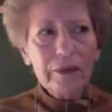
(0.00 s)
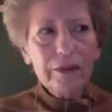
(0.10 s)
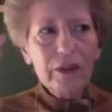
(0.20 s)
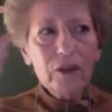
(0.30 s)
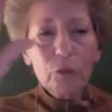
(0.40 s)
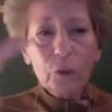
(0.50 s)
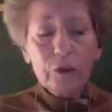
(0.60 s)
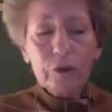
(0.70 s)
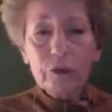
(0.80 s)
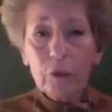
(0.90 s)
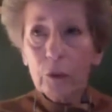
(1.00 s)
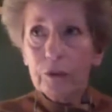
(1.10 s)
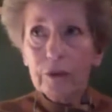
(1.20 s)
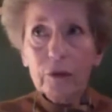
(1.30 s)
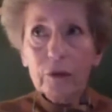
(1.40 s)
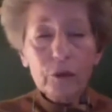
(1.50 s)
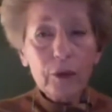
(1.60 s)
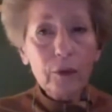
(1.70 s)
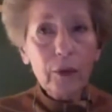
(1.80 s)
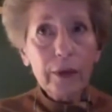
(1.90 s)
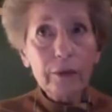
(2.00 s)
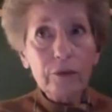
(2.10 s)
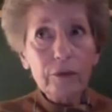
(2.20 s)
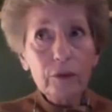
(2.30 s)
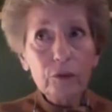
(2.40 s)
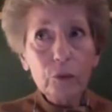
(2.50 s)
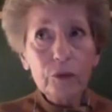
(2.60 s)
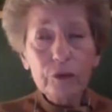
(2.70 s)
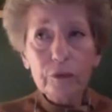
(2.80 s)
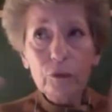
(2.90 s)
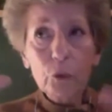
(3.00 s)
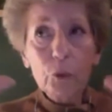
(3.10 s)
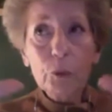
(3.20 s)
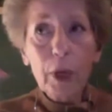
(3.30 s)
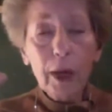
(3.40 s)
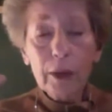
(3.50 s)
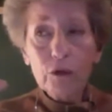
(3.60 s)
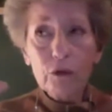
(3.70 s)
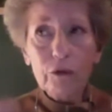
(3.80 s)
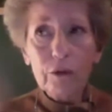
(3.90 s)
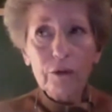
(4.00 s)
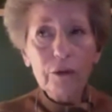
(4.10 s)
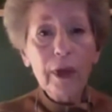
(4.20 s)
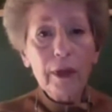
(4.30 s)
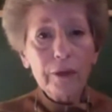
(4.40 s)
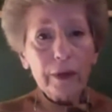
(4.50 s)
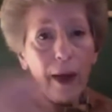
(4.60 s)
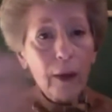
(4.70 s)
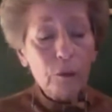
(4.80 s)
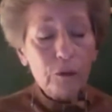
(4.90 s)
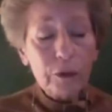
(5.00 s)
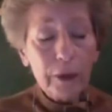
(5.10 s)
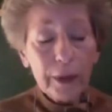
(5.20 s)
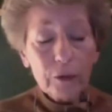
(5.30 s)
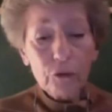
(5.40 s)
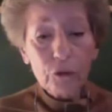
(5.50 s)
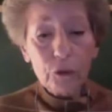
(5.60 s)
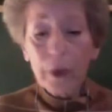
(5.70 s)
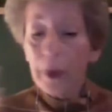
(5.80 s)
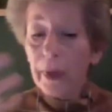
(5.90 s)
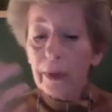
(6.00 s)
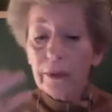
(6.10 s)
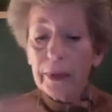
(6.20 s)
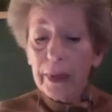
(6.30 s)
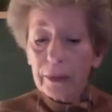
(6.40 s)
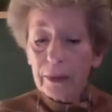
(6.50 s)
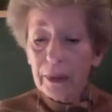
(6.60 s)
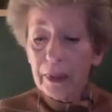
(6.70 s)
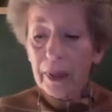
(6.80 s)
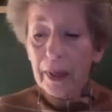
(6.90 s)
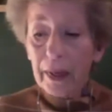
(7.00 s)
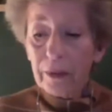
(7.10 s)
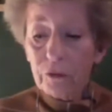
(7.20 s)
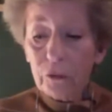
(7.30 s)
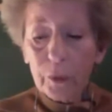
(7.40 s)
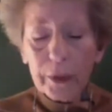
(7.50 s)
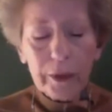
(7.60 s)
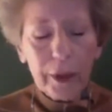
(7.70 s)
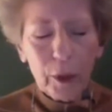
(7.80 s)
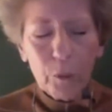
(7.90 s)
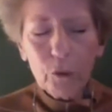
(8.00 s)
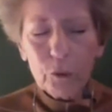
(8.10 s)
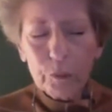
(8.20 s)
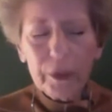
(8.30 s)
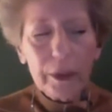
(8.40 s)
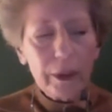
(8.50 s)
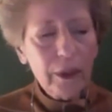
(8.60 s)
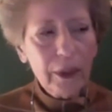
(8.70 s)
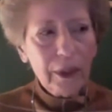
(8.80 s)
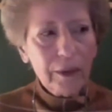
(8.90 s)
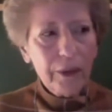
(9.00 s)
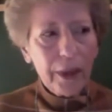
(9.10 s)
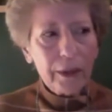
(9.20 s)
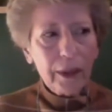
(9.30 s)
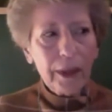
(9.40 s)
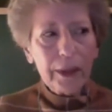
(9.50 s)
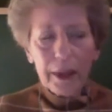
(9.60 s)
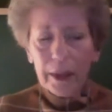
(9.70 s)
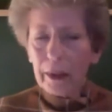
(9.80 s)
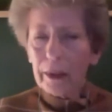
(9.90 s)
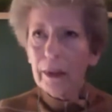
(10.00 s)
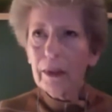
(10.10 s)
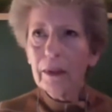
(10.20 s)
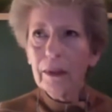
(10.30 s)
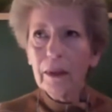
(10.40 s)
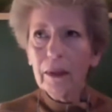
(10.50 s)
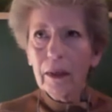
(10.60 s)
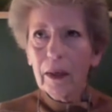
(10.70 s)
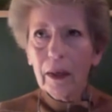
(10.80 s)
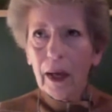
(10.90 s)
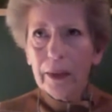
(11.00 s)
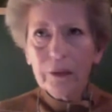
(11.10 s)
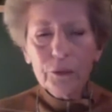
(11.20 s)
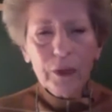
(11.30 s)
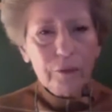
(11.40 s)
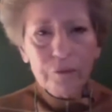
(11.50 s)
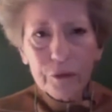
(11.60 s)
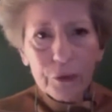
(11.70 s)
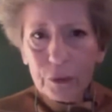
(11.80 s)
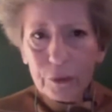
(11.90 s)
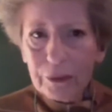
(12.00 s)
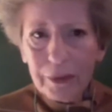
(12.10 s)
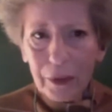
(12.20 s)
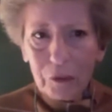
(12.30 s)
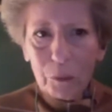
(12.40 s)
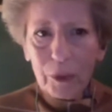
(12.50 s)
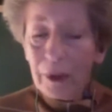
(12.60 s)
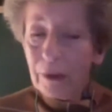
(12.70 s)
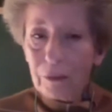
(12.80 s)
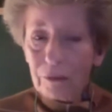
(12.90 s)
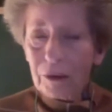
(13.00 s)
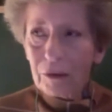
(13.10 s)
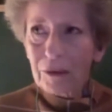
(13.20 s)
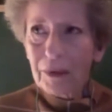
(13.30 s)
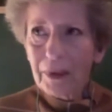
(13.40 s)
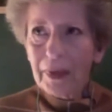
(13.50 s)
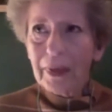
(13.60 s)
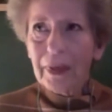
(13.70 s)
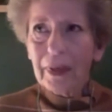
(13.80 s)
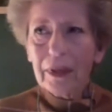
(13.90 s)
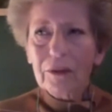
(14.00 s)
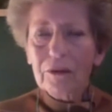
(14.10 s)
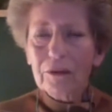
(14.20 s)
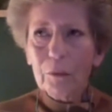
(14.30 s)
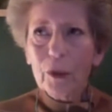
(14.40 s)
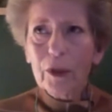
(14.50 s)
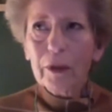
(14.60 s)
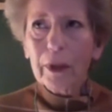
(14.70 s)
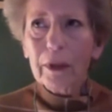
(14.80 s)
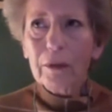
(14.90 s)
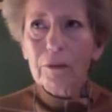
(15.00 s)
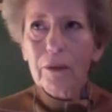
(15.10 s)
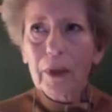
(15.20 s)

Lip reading: these were the souls, these were the lights, these was this group consciousness that I was attached to. And so it came to me that, again, I do not fear death because of this. It is something that is,